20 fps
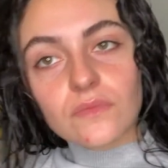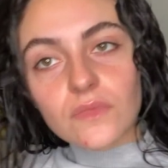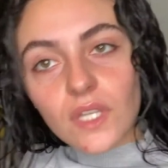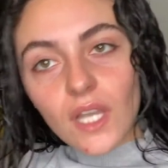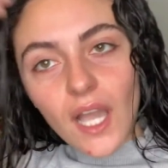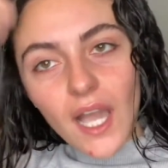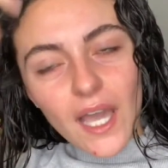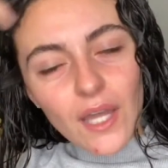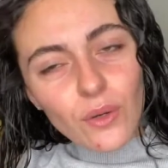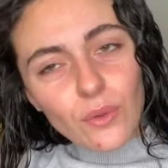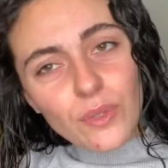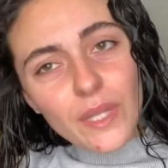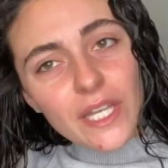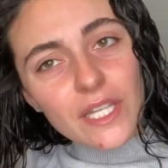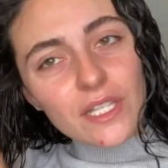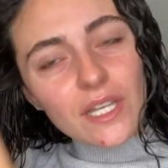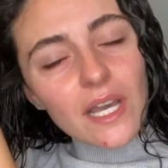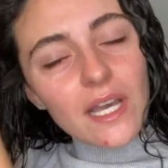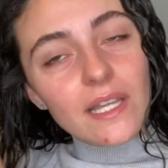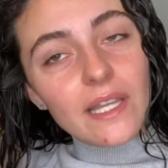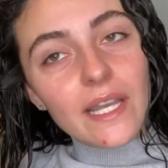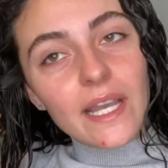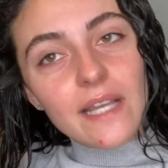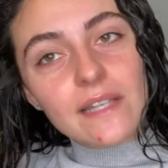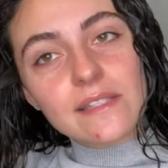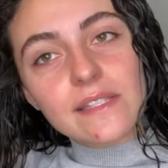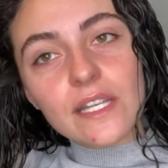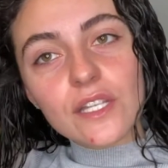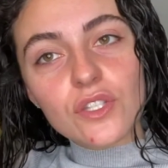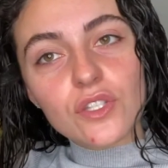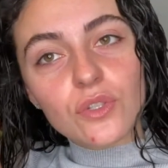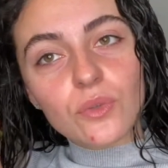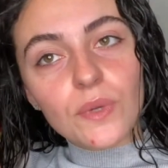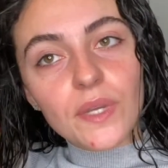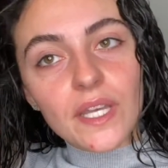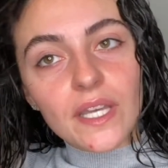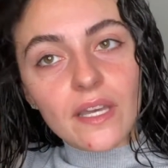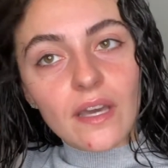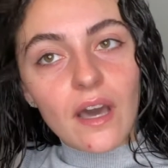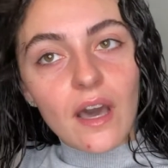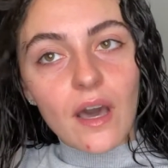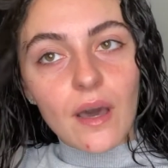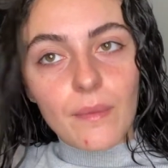I don't like I said, doing